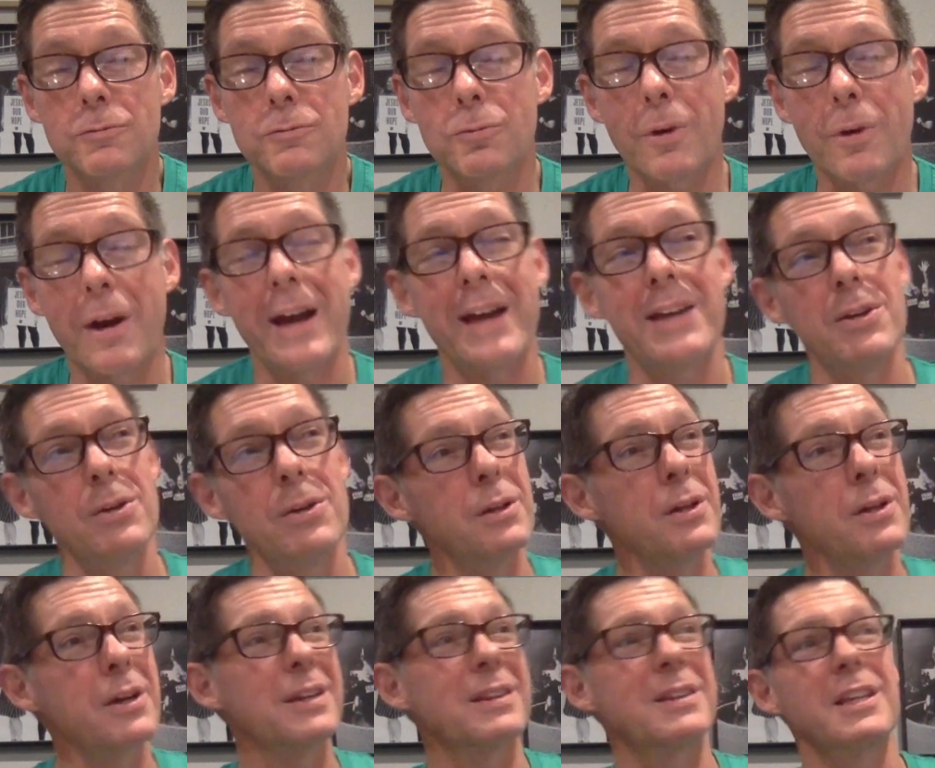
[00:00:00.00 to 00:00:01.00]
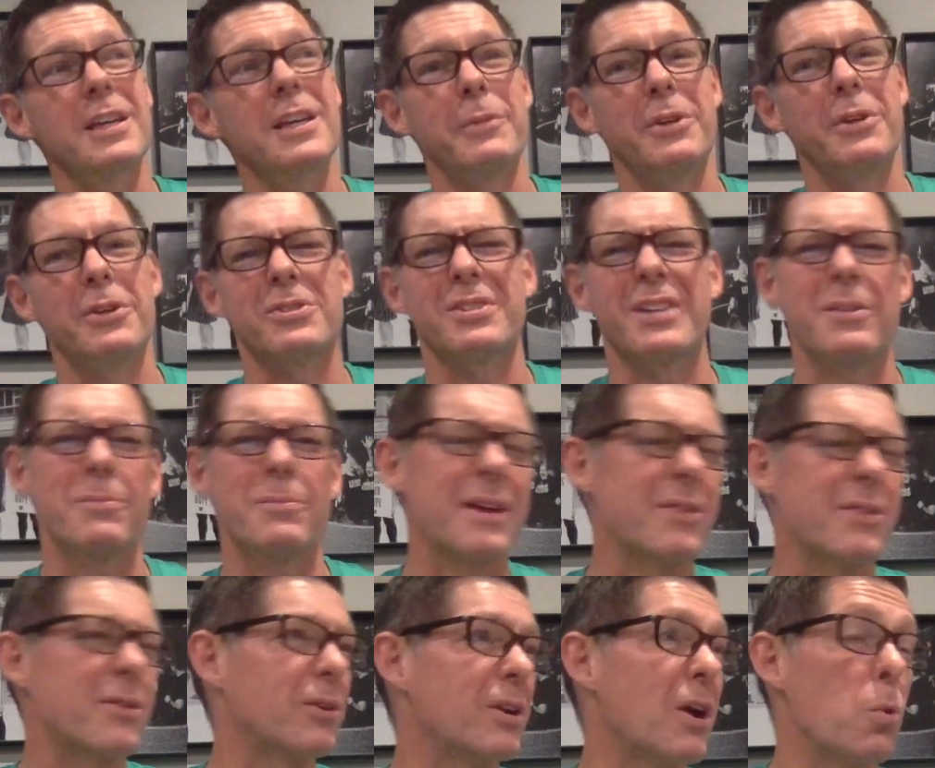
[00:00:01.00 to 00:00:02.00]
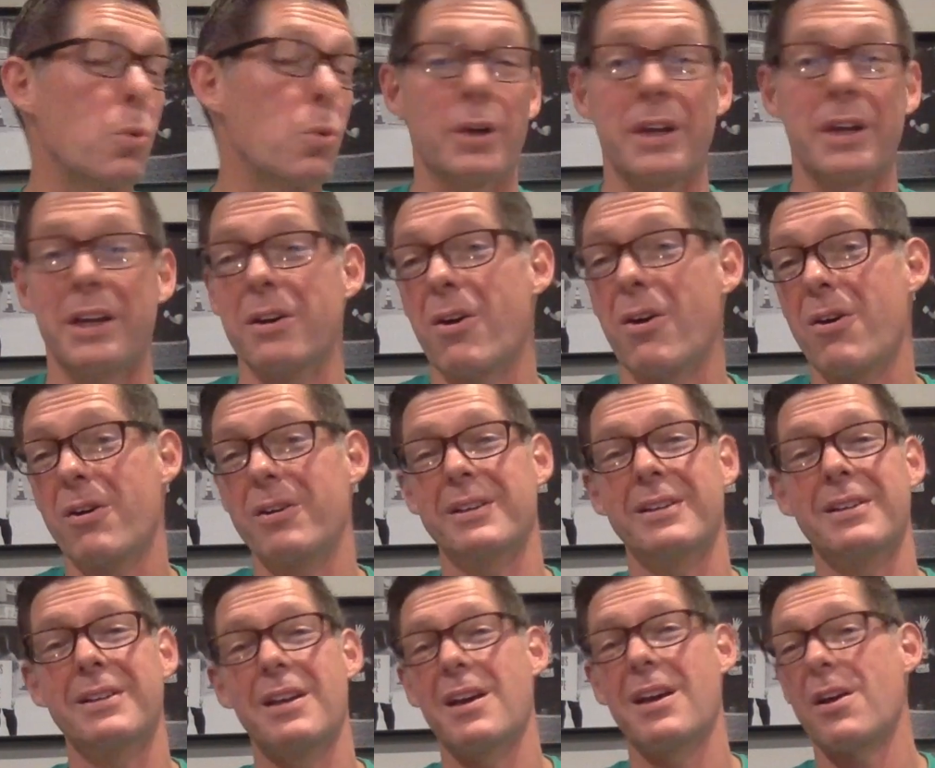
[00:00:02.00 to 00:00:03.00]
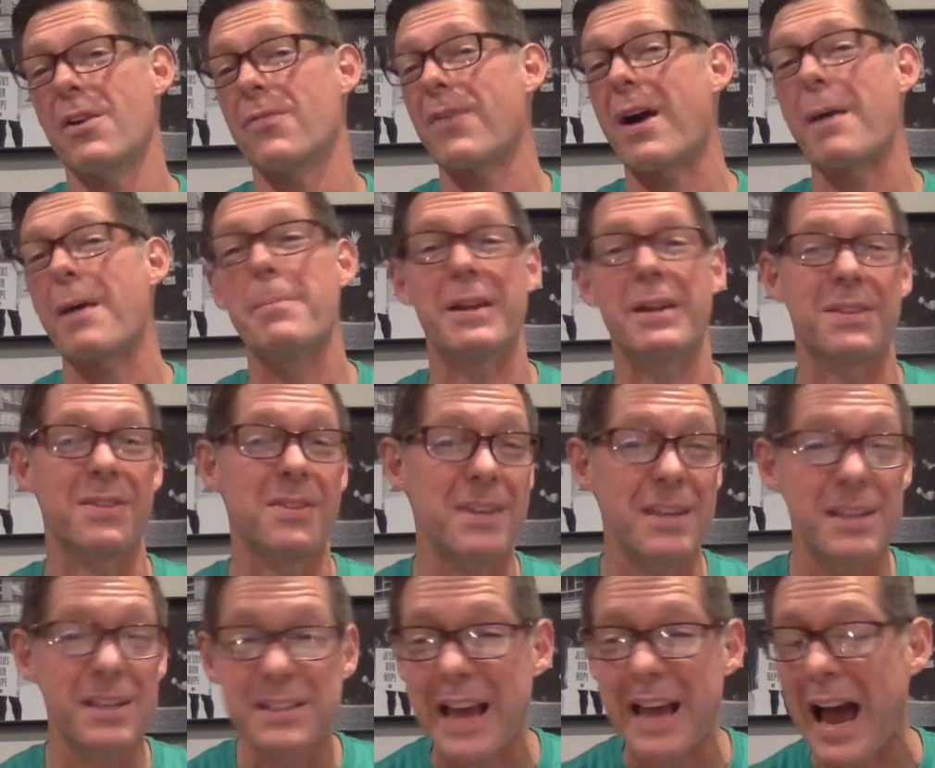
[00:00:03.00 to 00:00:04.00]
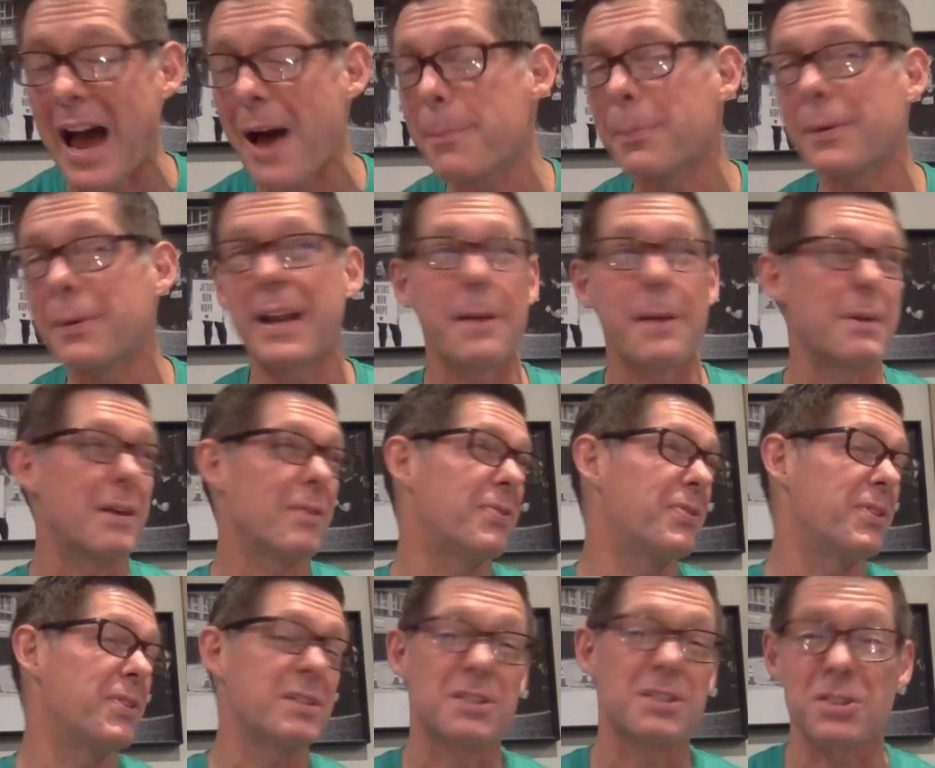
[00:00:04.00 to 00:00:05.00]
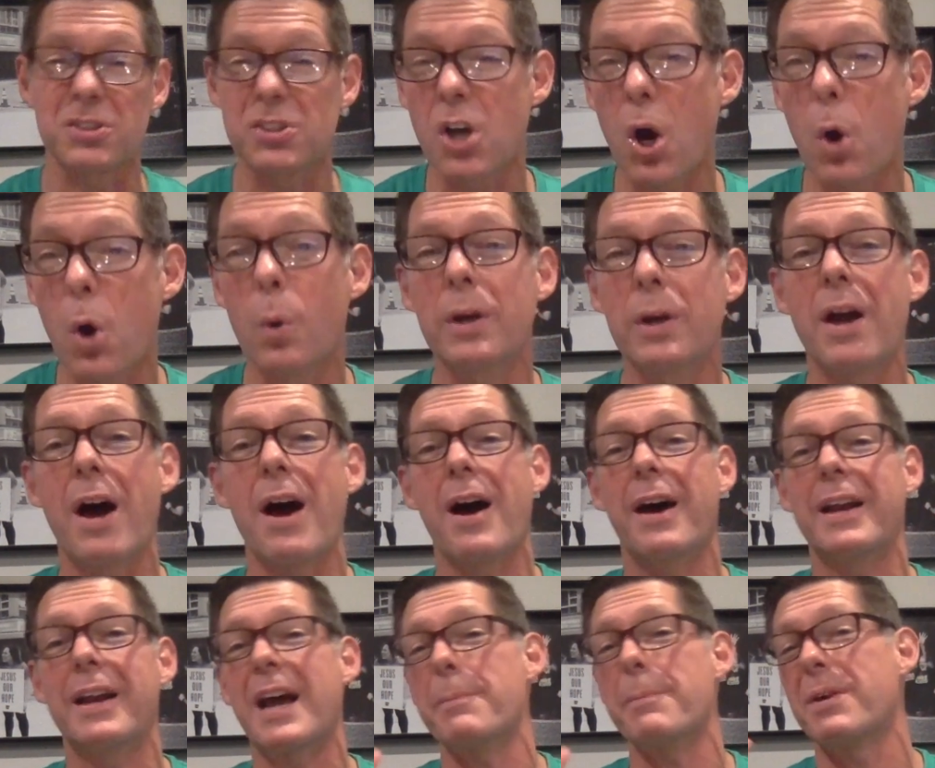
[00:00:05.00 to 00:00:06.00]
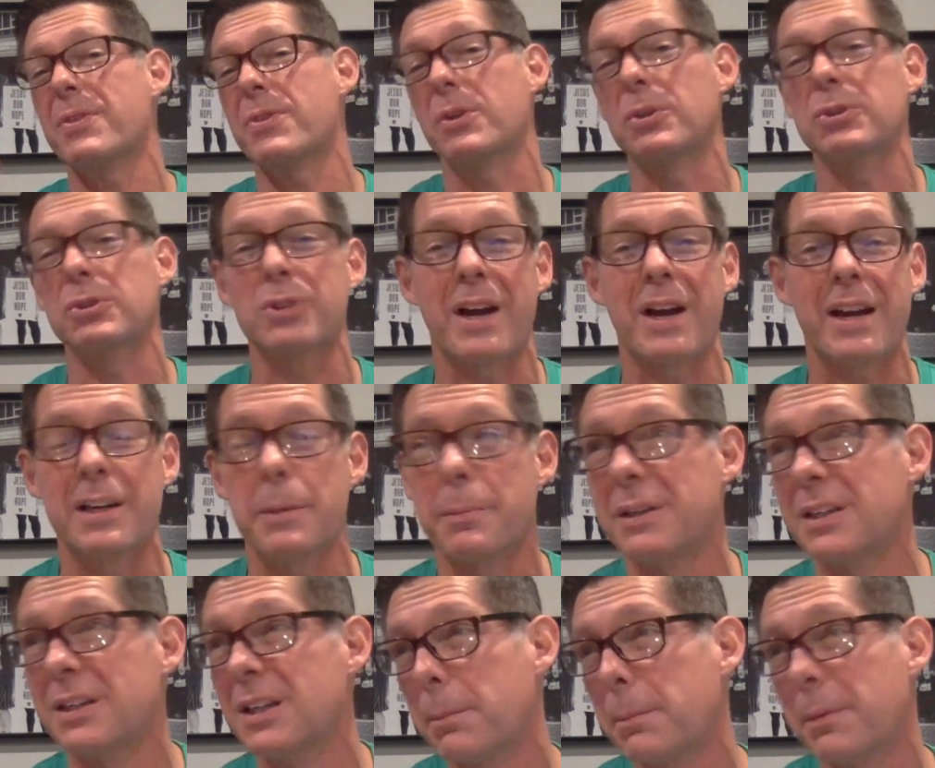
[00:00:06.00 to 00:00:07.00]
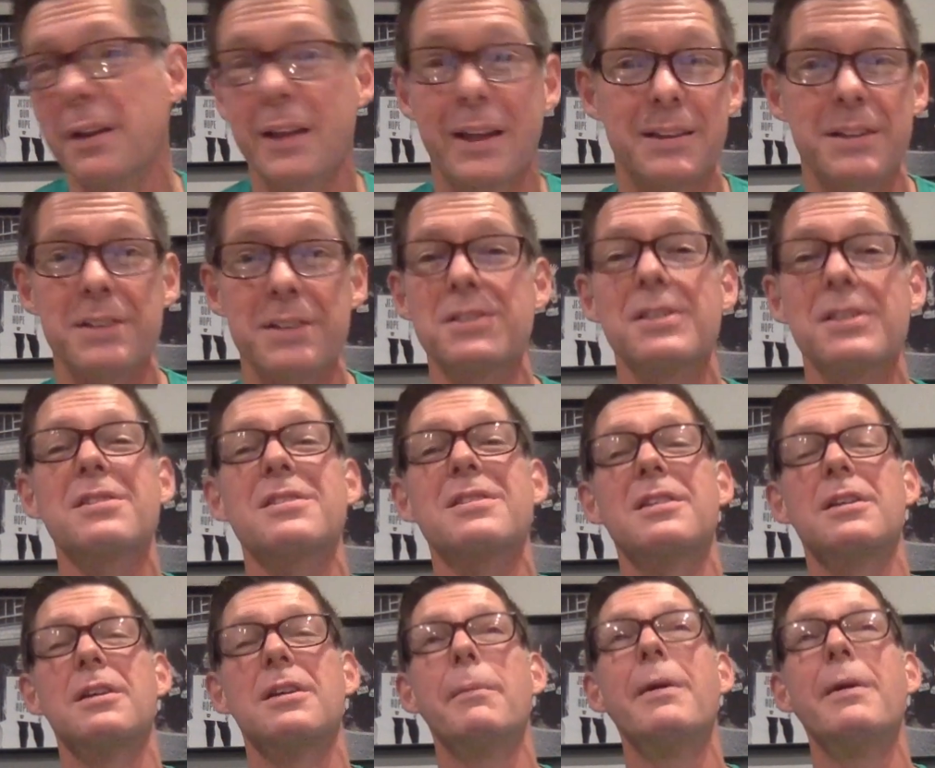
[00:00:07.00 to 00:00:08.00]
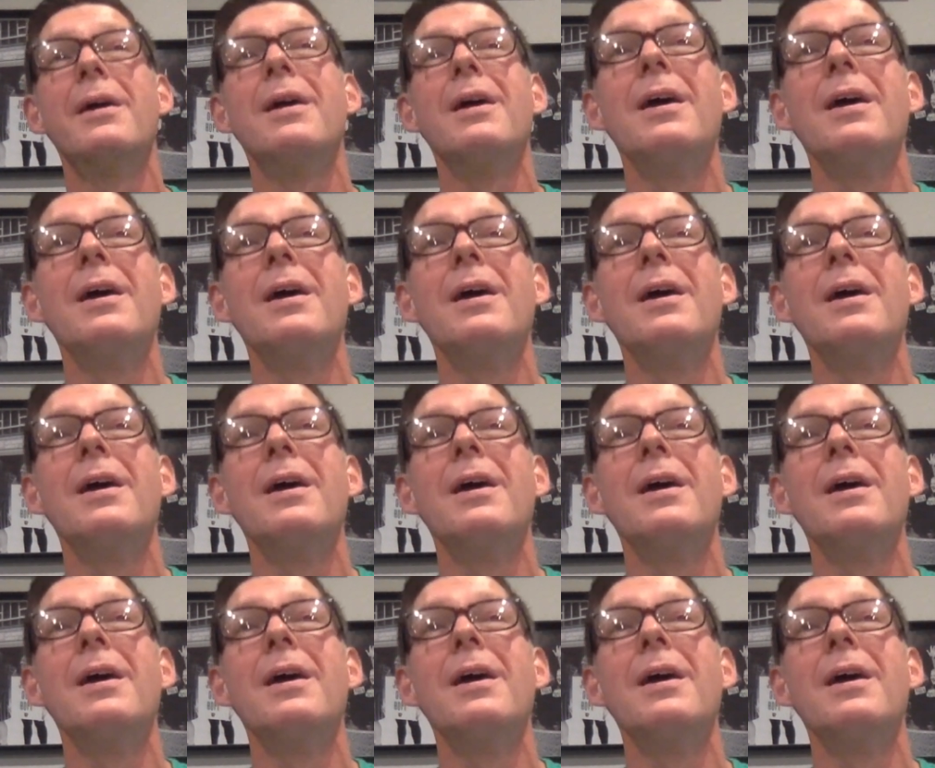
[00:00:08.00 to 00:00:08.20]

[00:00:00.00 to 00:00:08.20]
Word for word: right? You look at them and you say, man, they're not working hard enough. I bet this happened. I bet this is going on. I bet they're trying to manipulate the system.